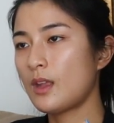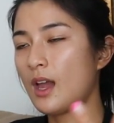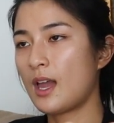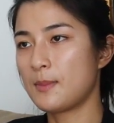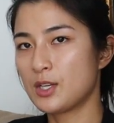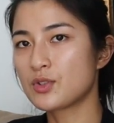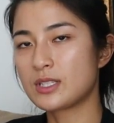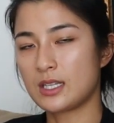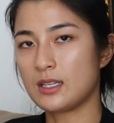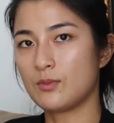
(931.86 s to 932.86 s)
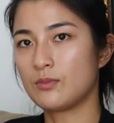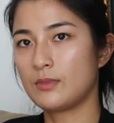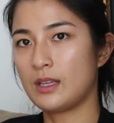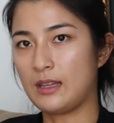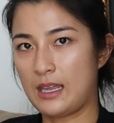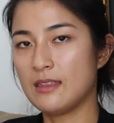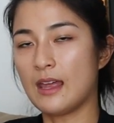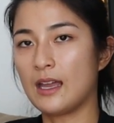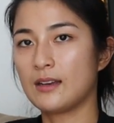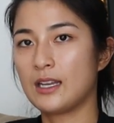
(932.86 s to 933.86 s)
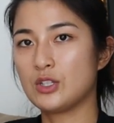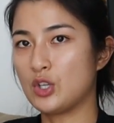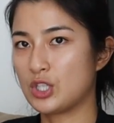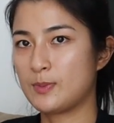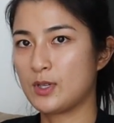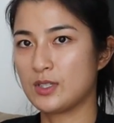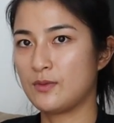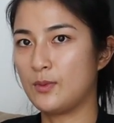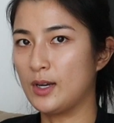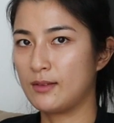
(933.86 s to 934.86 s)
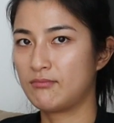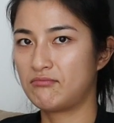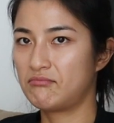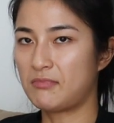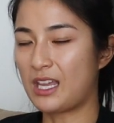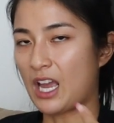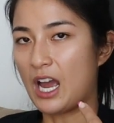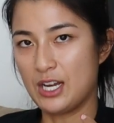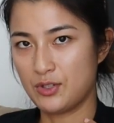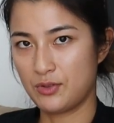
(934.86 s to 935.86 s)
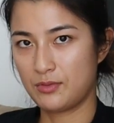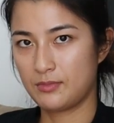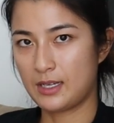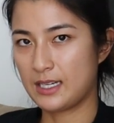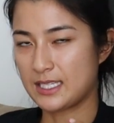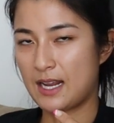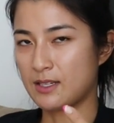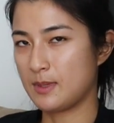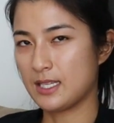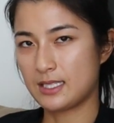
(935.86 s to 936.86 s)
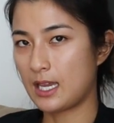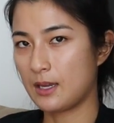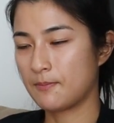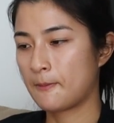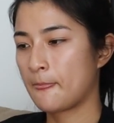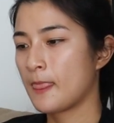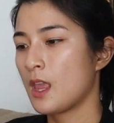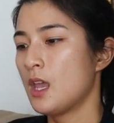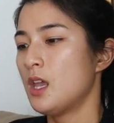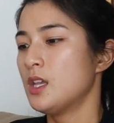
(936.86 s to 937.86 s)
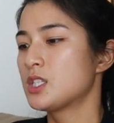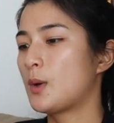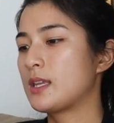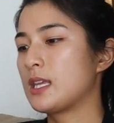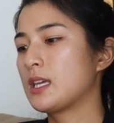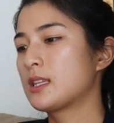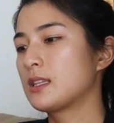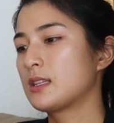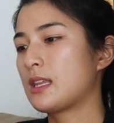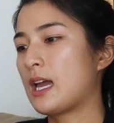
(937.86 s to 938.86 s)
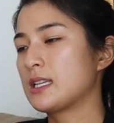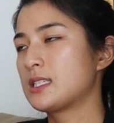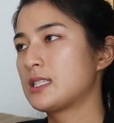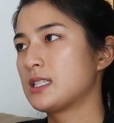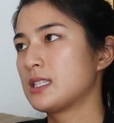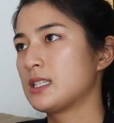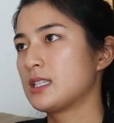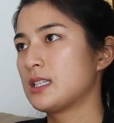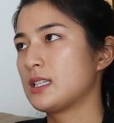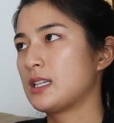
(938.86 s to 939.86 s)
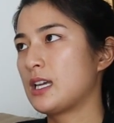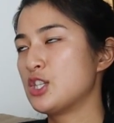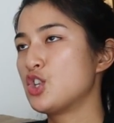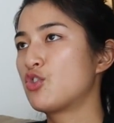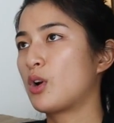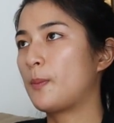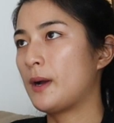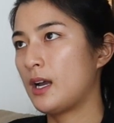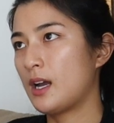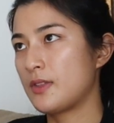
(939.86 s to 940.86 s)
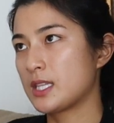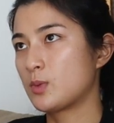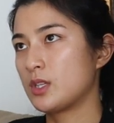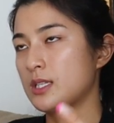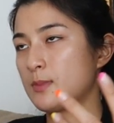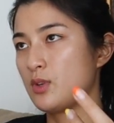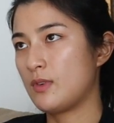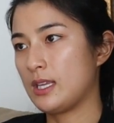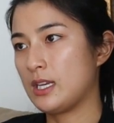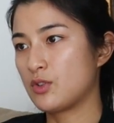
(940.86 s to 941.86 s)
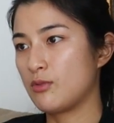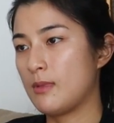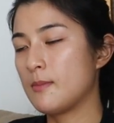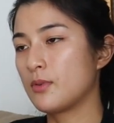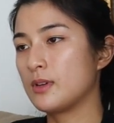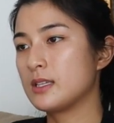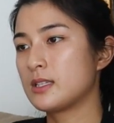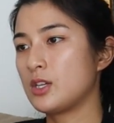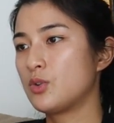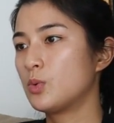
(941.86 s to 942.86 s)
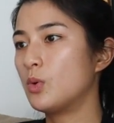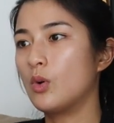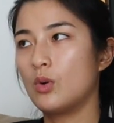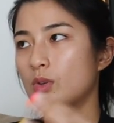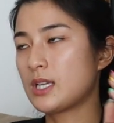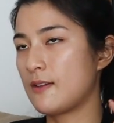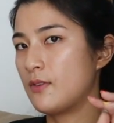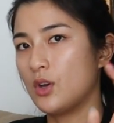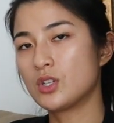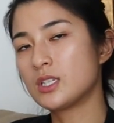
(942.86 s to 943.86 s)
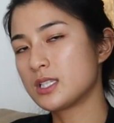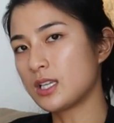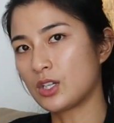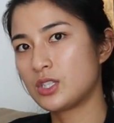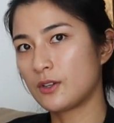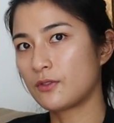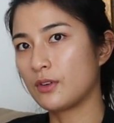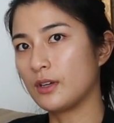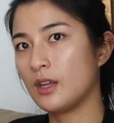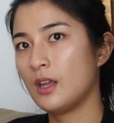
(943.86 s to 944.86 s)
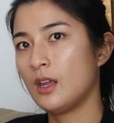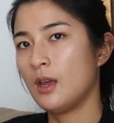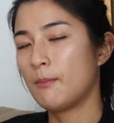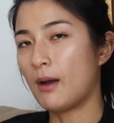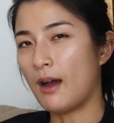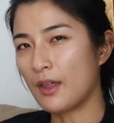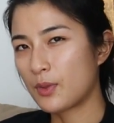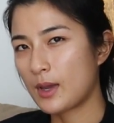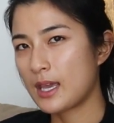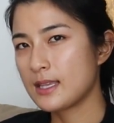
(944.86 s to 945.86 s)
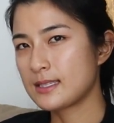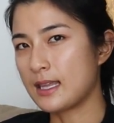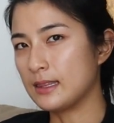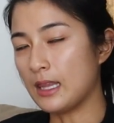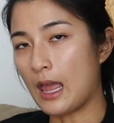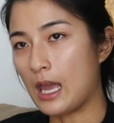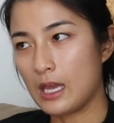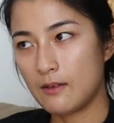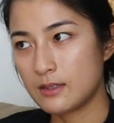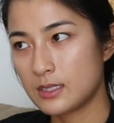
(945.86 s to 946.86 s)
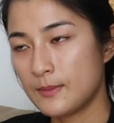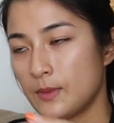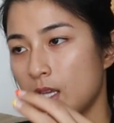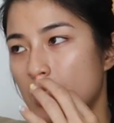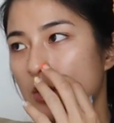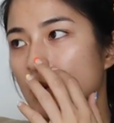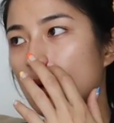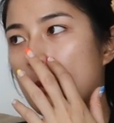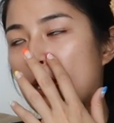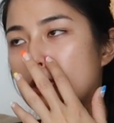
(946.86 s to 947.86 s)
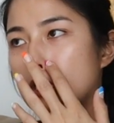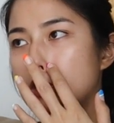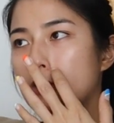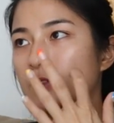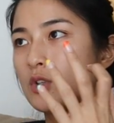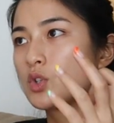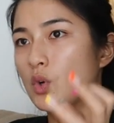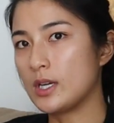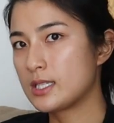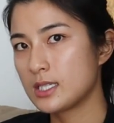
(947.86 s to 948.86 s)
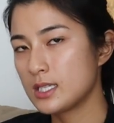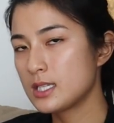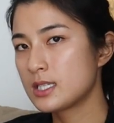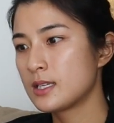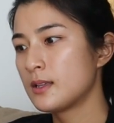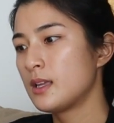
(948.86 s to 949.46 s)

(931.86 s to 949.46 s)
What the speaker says: I'm interested in that, and not just because of what like I do. It doesn't have to be the same. So I think that as you grow apart, that's something you really need to remember, is that you will all diverge into such different pathways and lives. You'll all make such different choices.